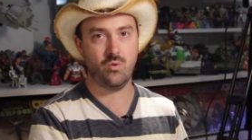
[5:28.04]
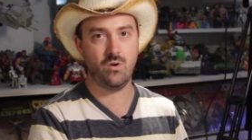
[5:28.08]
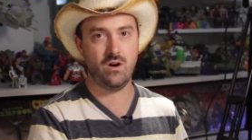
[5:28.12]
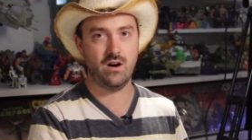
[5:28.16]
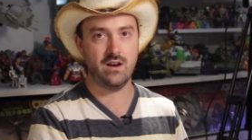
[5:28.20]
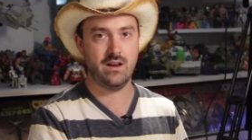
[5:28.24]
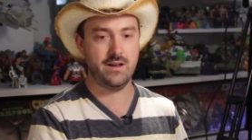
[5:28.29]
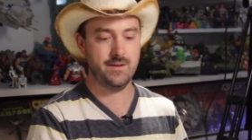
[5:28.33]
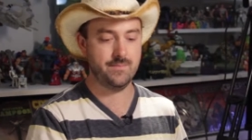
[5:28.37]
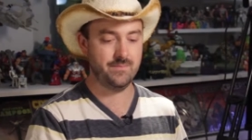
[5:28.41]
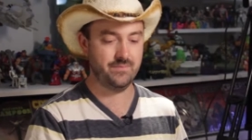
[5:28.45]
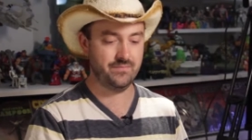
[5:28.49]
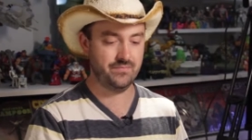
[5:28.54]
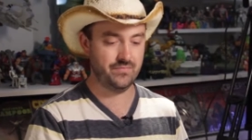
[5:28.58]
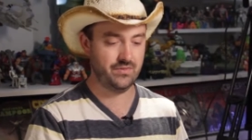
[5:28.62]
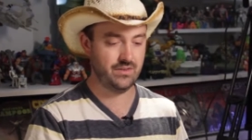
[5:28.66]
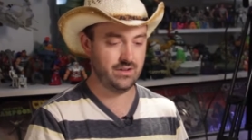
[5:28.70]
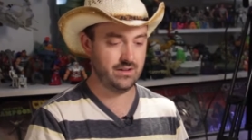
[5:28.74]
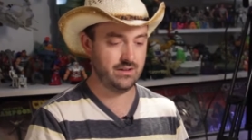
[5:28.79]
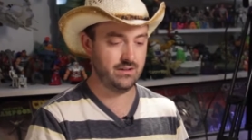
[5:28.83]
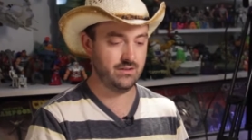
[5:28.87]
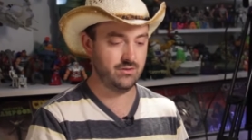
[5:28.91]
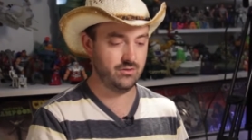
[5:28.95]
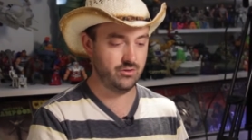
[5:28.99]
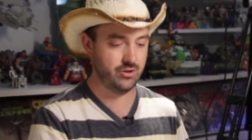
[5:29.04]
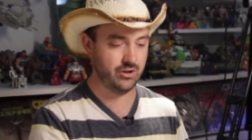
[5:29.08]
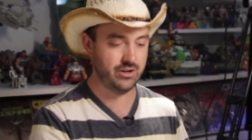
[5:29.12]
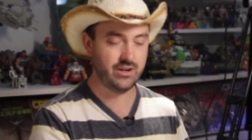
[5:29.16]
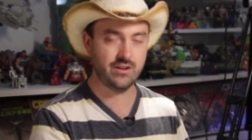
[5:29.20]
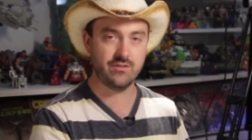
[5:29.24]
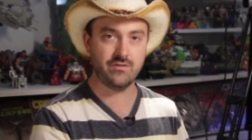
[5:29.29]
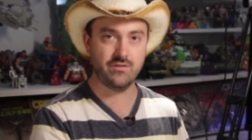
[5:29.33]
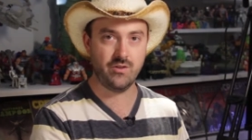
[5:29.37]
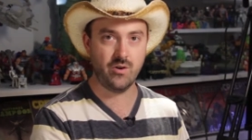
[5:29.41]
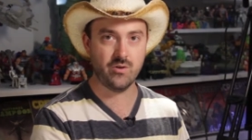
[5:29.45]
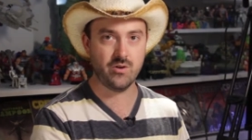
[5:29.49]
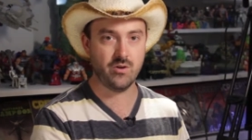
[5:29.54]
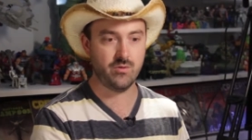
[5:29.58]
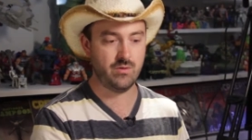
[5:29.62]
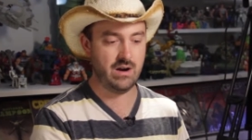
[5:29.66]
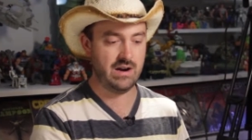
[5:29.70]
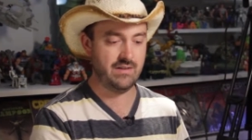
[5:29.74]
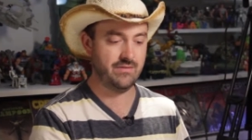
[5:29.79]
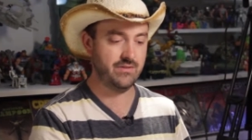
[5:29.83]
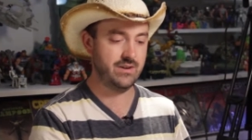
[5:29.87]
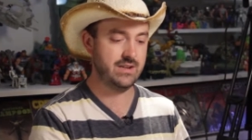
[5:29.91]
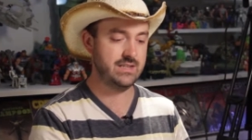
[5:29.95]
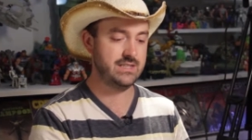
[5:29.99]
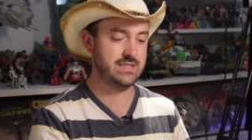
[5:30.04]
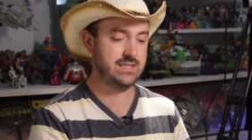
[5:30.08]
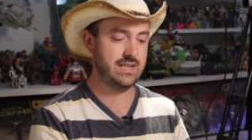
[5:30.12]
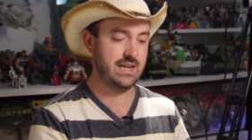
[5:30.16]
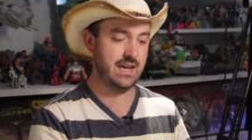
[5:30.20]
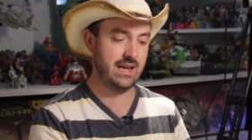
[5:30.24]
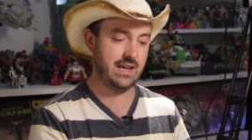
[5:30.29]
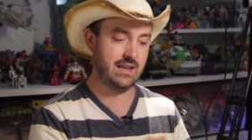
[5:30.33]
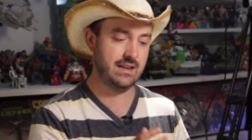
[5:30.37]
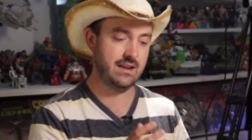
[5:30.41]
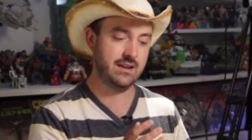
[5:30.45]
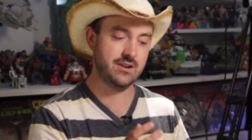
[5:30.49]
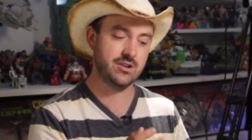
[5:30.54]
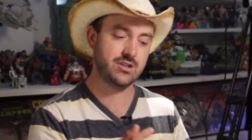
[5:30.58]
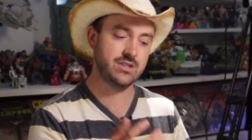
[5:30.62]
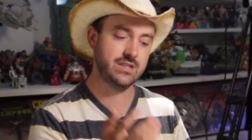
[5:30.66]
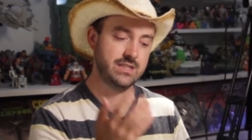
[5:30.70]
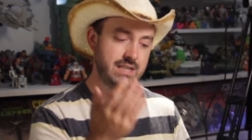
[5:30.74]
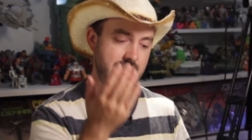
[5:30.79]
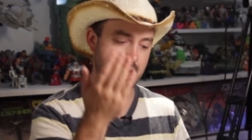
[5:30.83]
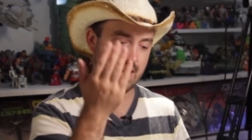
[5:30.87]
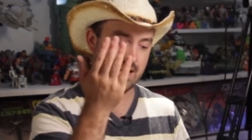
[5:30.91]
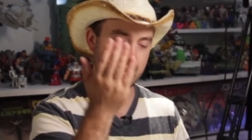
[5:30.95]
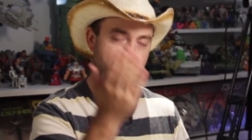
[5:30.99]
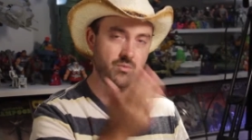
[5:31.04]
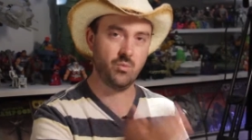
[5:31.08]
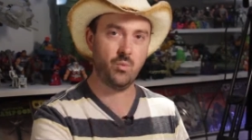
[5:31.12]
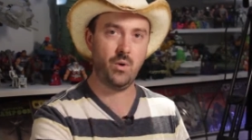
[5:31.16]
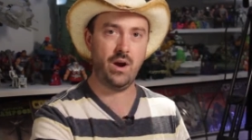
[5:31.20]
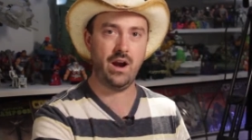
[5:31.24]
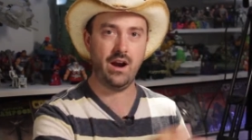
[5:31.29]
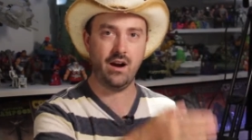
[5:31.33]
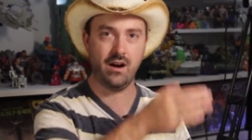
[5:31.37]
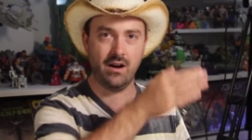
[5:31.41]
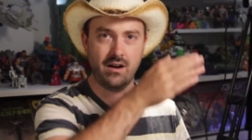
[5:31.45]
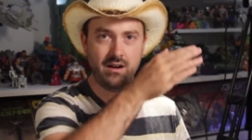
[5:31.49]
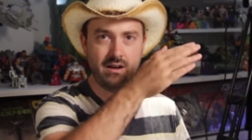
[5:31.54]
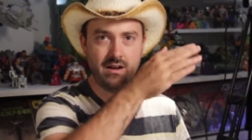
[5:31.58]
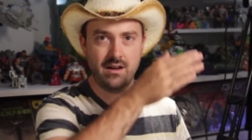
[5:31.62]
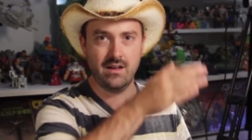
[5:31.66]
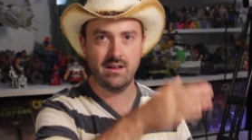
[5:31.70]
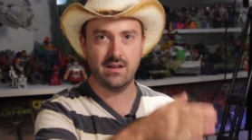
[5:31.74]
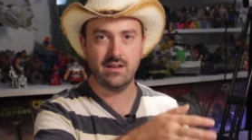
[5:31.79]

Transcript: want to look at photo reference and understand where